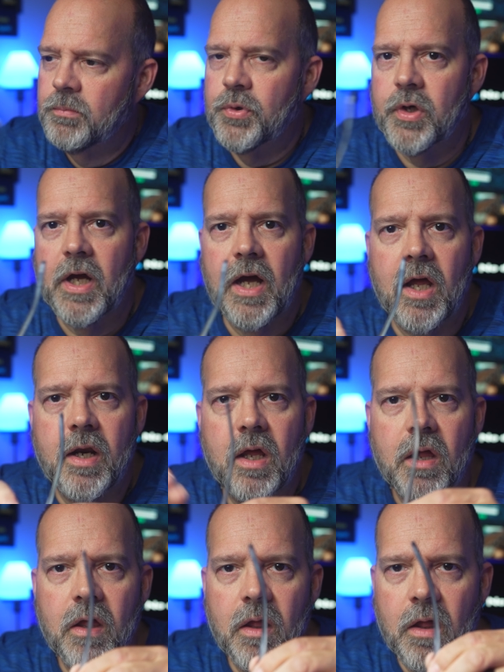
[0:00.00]
put on
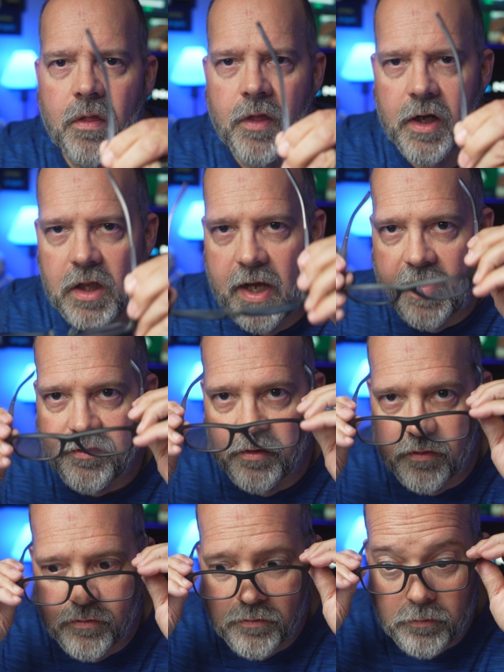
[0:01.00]
the
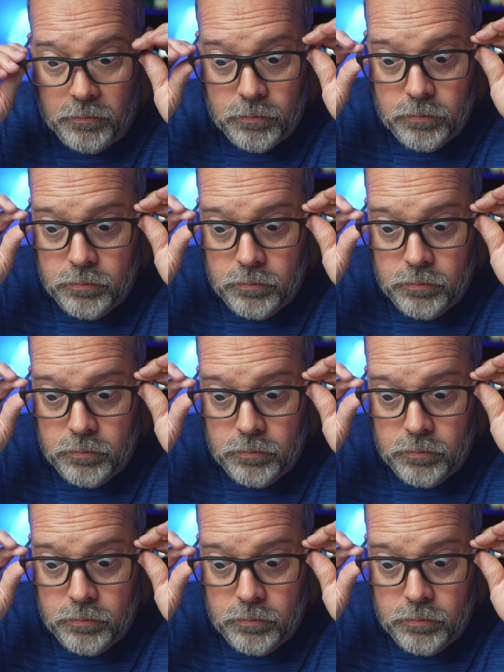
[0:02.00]
glasses.